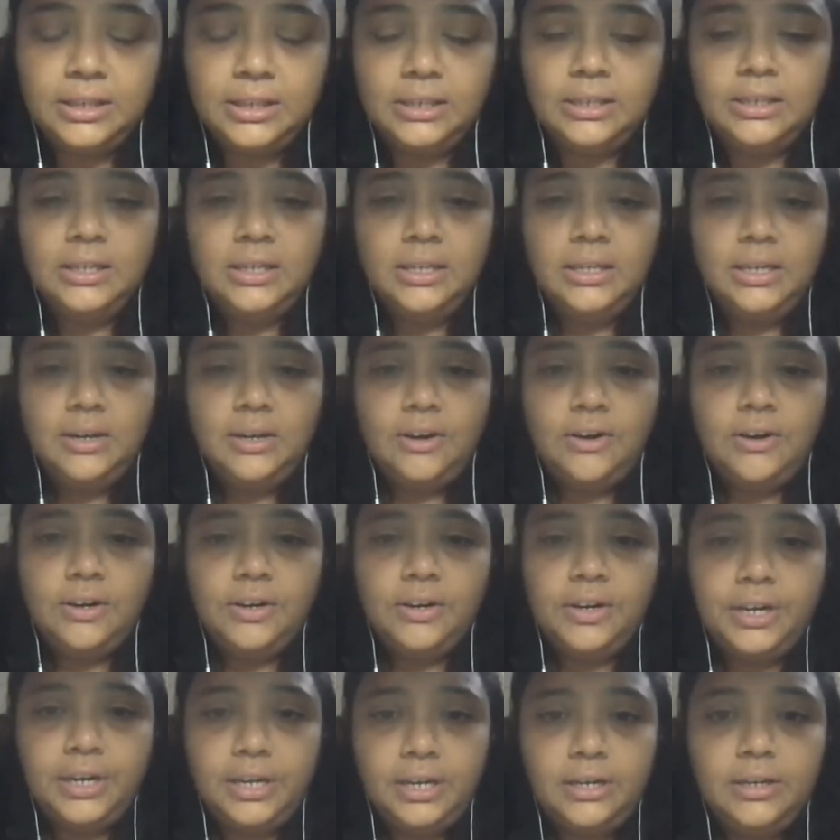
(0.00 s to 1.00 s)
and
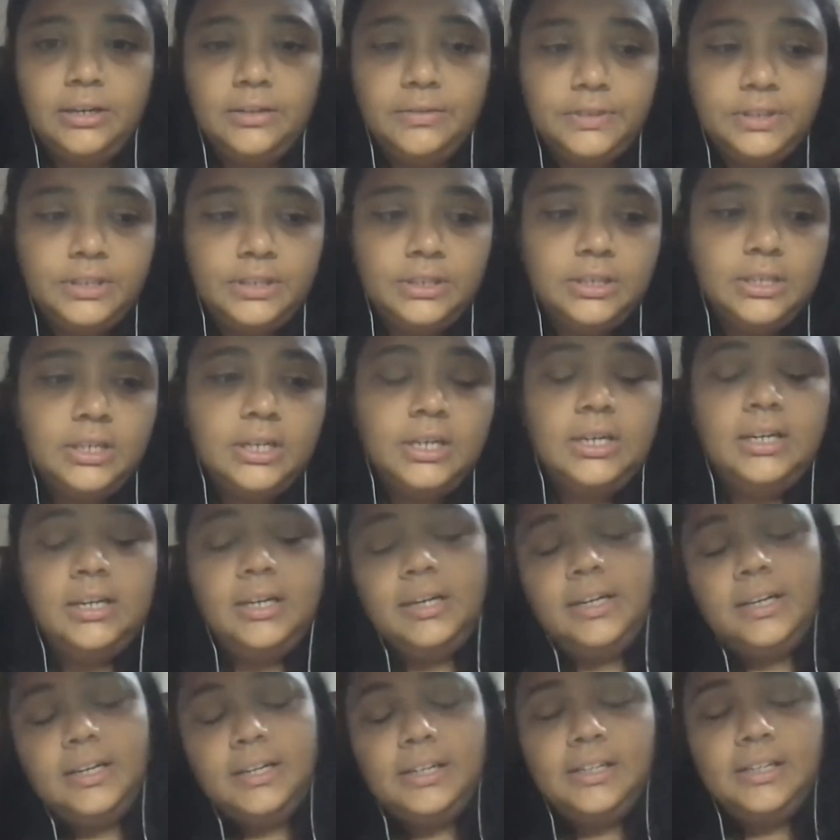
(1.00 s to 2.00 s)
already governed.
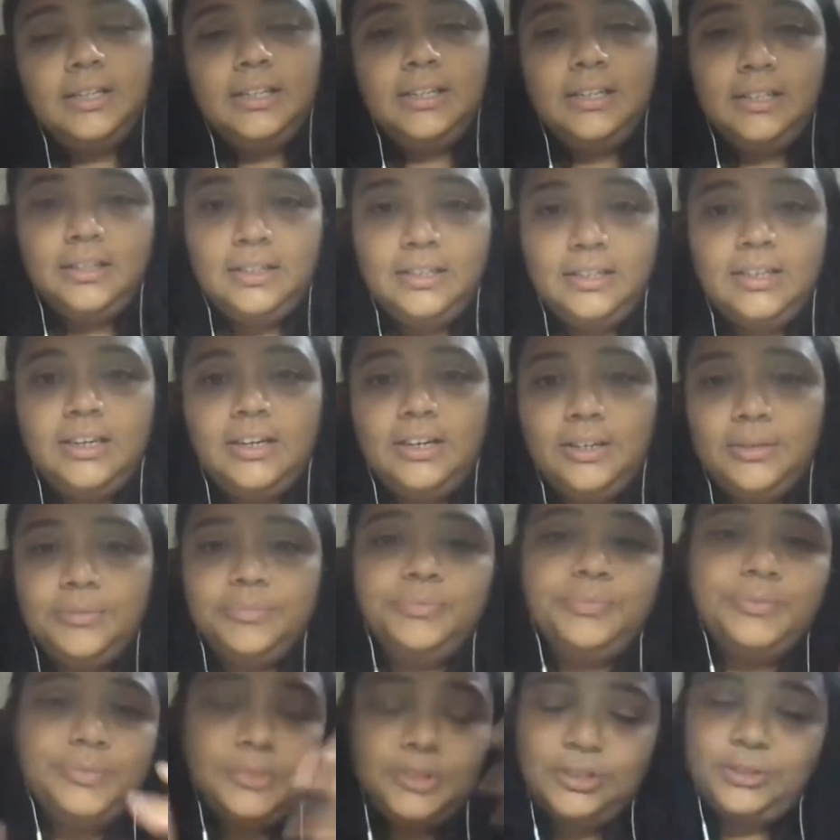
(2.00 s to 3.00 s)

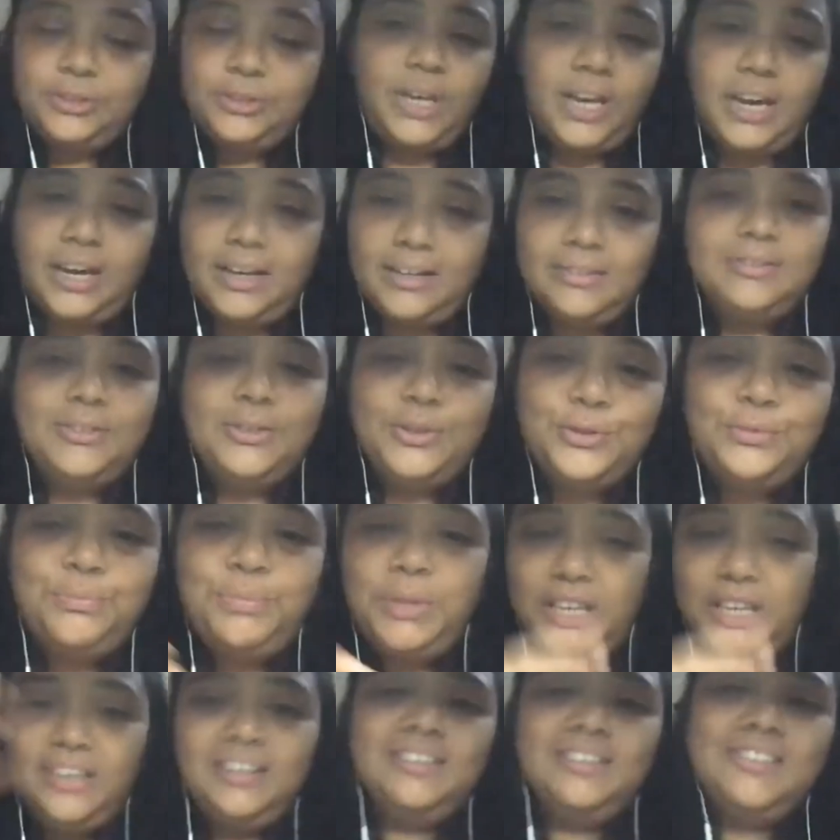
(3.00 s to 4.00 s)
So yeah, you'd
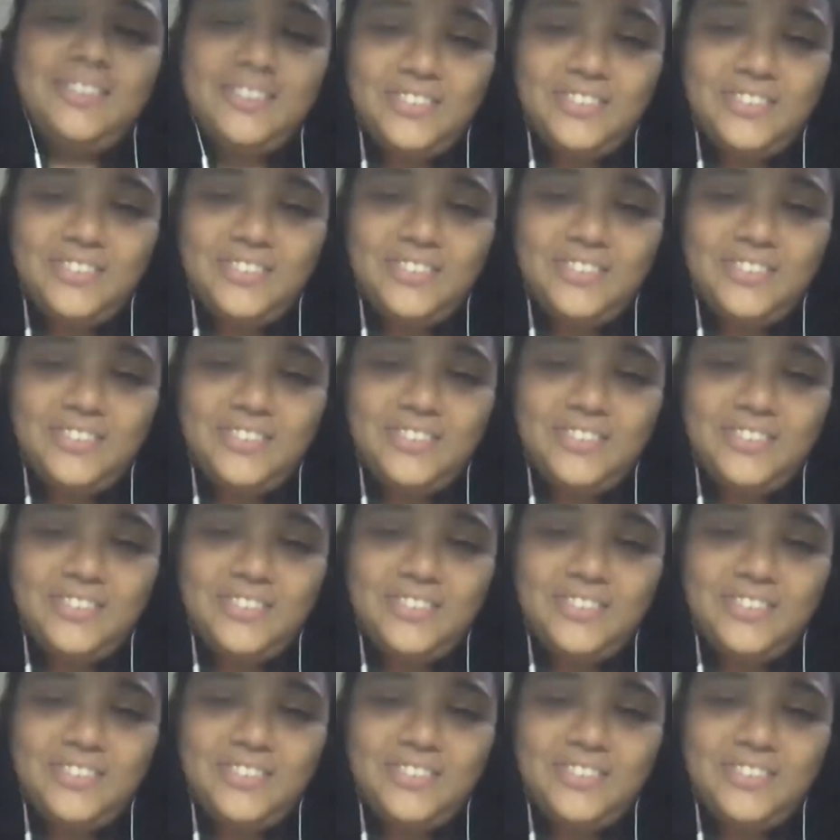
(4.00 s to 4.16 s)
be